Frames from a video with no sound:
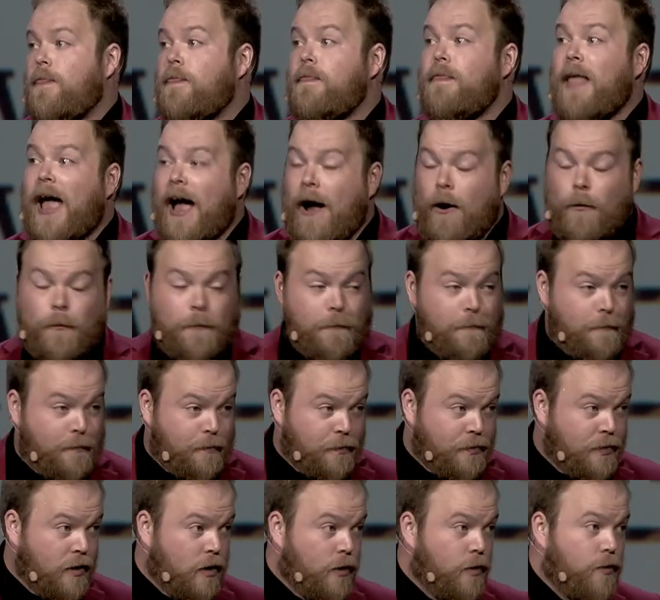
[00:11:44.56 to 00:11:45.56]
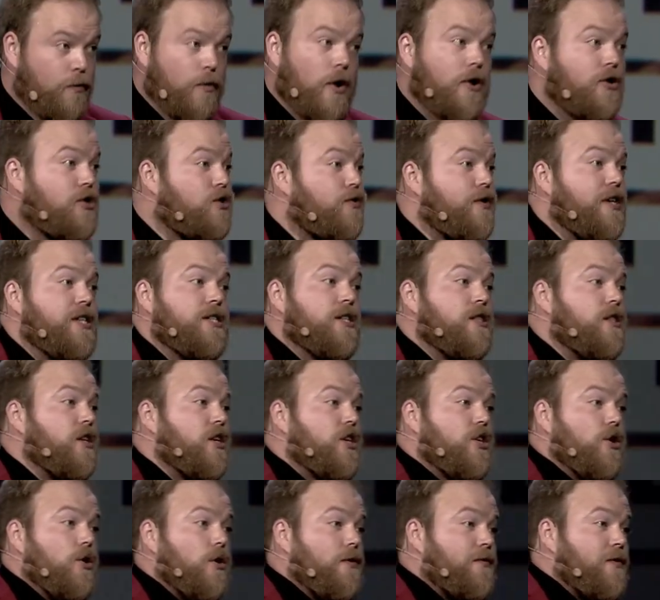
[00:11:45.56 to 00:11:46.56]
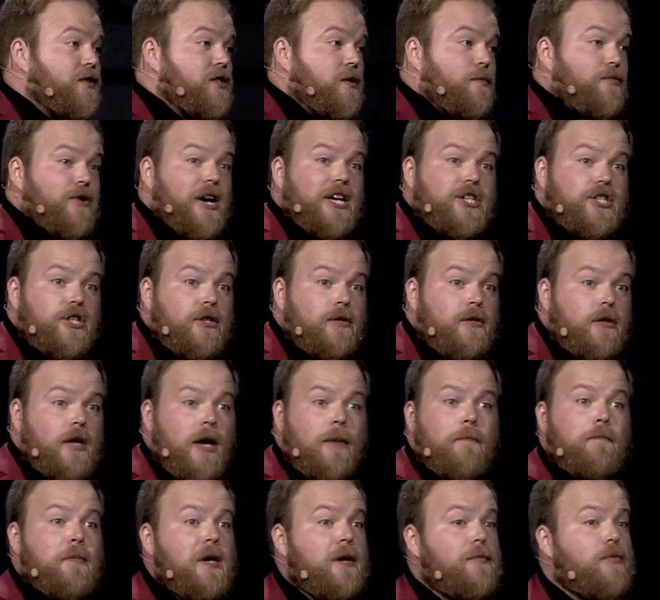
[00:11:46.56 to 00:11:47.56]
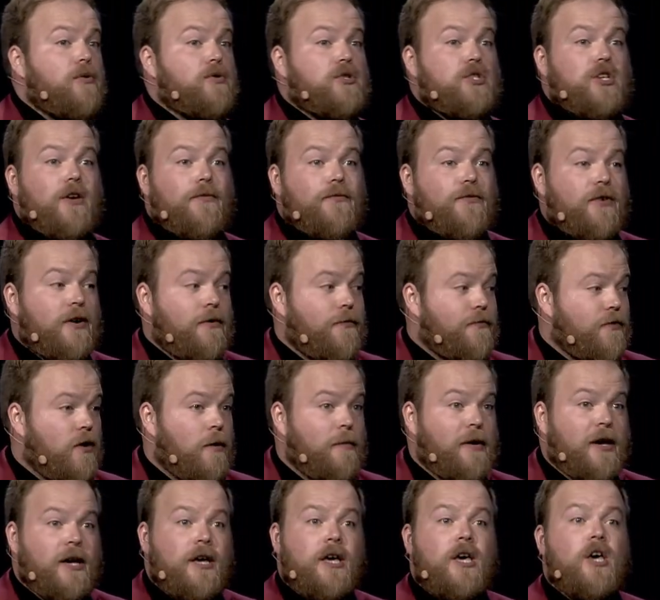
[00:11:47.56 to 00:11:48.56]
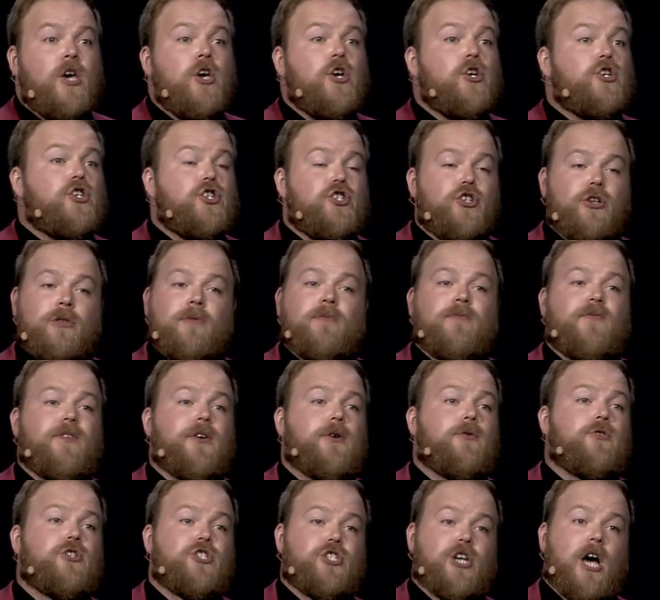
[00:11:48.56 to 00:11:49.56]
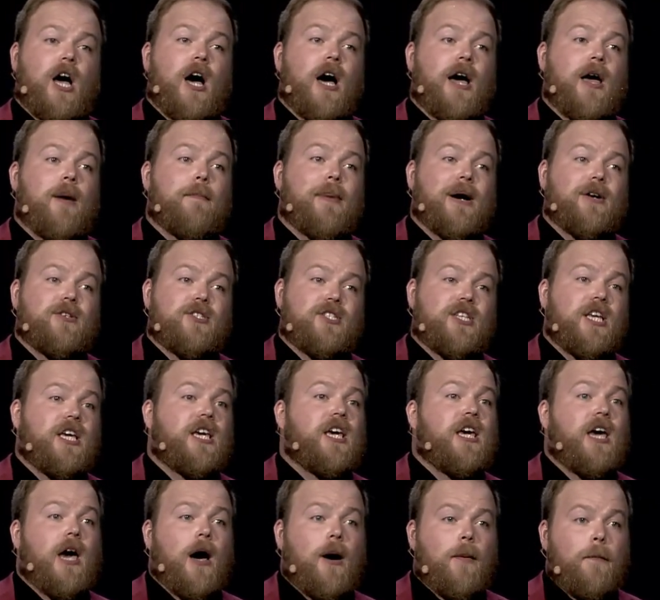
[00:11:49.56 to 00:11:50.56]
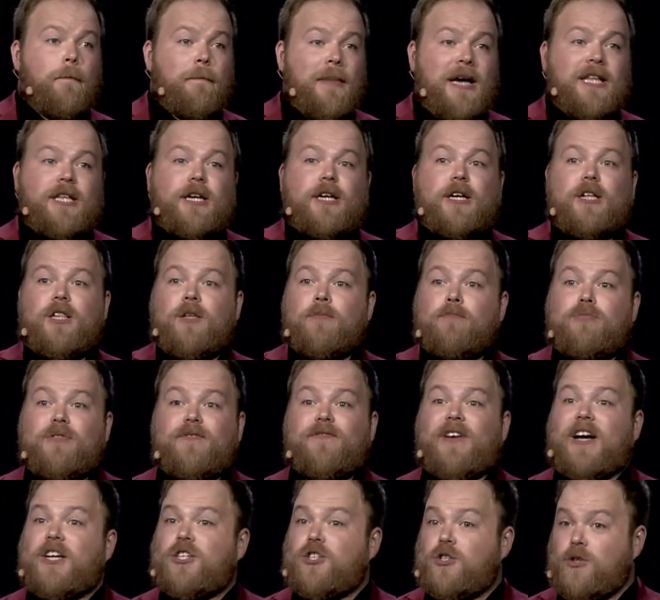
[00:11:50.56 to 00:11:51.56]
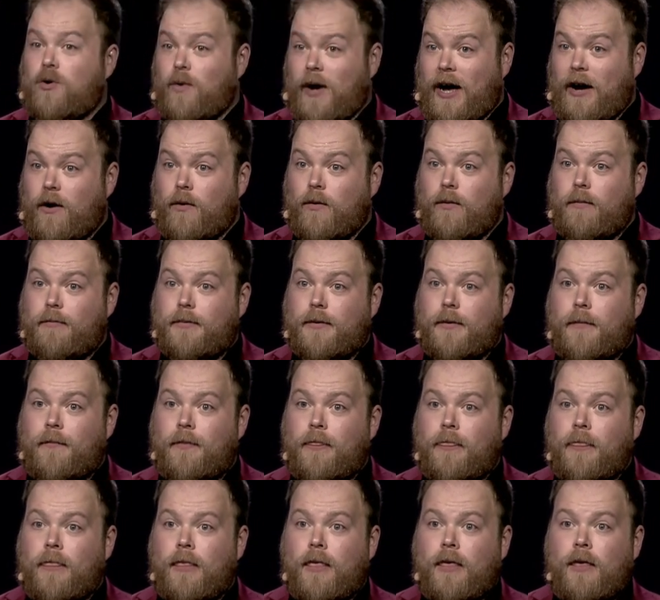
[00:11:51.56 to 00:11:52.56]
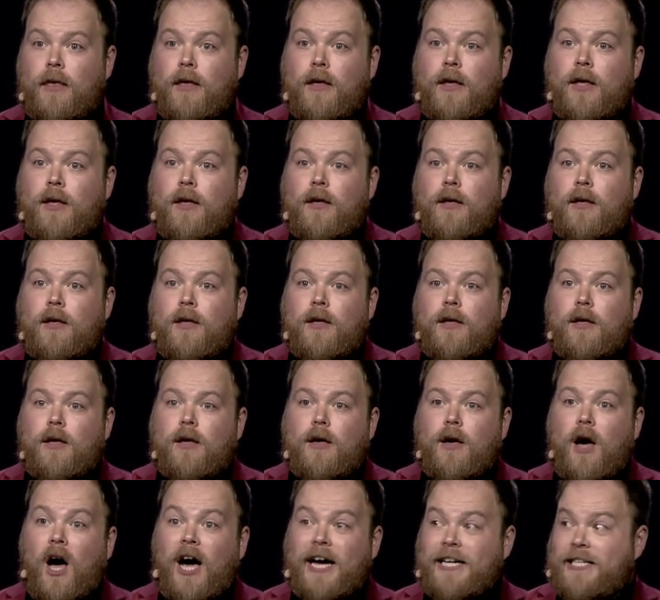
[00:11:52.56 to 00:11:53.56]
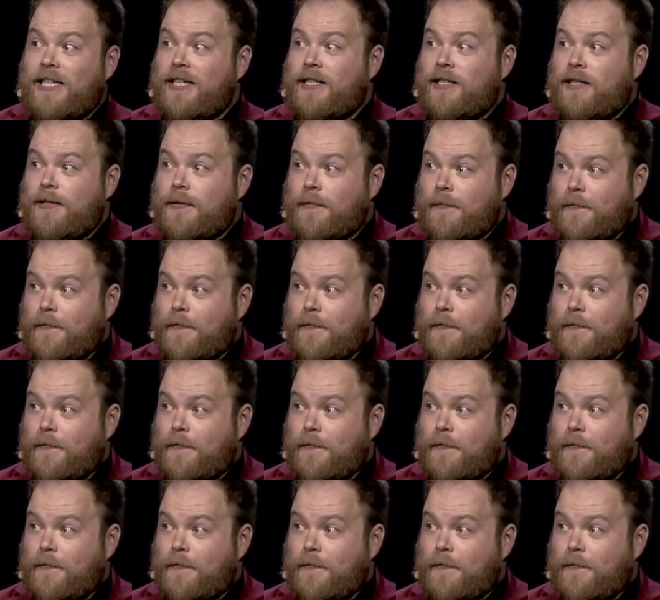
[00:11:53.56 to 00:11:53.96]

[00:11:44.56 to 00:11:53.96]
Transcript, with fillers: Now, Rotary isn't the cure for depression, and people suffering from it shouldn't feel shy about seeking out medical and professional help. I did.